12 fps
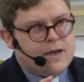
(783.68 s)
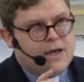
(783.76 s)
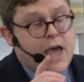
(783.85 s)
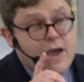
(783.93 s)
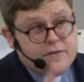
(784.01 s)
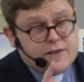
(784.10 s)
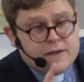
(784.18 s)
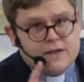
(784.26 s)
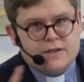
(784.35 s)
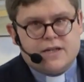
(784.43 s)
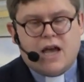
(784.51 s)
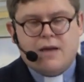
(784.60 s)

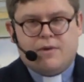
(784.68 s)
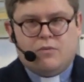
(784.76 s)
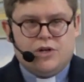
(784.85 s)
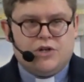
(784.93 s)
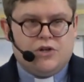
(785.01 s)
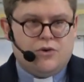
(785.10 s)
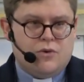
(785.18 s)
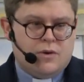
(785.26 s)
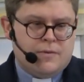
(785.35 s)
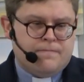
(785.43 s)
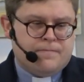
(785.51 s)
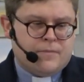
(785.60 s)
time in which you
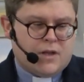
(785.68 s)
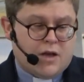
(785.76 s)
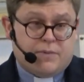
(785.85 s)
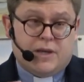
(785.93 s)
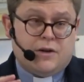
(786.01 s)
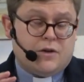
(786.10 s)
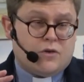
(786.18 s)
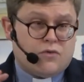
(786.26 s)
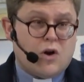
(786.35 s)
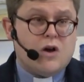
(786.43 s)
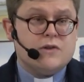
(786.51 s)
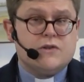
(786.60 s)
have been
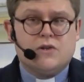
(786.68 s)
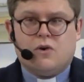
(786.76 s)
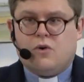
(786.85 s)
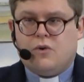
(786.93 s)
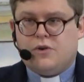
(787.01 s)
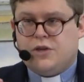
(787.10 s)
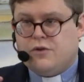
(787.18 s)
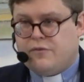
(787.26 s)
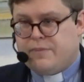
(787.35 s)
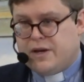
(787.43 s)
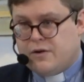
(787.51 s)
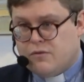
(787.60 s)
crossed, or you have
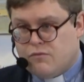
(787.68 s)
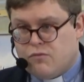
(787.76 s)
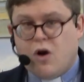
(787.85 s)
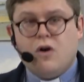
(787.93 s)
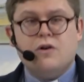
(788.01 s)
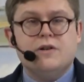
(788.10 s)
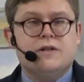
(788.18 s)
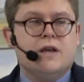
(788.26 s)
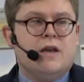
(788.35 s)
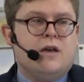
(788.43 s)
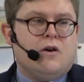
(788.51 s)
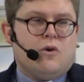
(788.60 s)
been wronged,
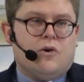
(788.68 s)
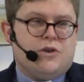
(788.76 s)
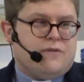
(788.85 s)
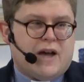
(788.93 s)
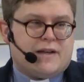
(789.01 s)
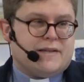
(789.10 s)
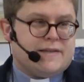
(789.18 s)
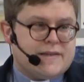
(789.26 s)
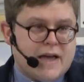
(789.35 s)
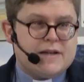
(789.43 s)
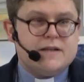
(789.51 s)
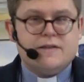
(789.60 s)
or you've had to
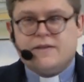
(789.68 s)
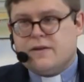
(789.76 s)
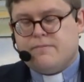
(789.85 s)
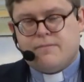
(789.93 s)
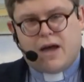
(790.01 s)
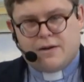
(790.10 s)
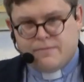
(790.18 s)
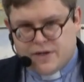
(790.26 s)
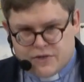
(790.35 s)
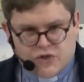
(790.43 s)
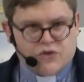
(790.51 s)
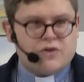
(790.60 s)
settle some
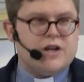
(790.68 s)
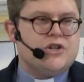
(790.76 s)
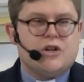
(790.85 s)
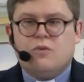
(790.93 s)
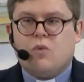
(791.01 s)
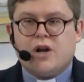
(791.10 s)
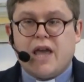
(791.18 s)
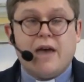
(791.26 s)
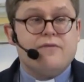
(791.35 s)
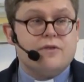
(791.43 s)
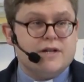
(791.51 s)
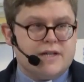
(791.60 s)
administration,
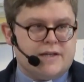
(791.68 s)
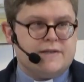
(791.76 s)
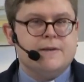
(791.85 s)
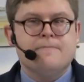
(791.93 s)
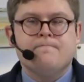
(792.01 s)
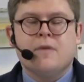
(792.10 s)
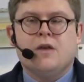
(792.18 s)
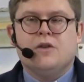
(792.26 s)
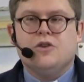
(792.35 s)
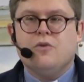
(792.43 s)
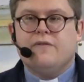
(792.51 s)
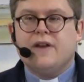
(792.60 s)
whatever it is,
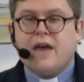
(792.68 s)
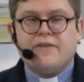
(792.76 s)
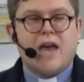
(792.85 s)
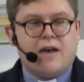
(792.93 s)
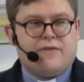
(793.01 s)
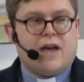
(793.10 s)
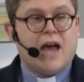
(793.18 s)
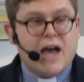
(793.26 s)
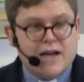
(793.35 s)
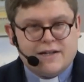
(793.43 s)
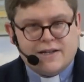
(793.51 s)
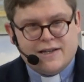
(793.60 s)
you have never ever
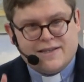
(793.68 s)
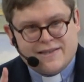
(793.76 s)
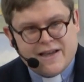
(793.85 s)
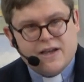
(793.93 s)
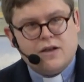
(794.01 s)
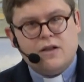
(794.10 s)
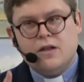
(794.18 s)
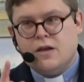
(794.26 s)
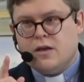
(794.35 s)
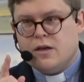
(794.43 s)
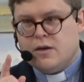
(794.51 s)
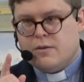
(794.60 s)
had a single
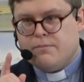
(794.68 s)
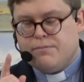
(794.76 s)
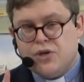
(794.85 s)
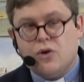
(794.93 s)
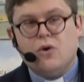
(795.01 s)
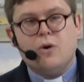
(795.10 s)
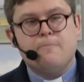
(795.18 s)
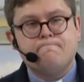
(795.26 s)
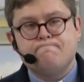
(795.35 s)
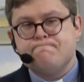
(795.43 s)
pure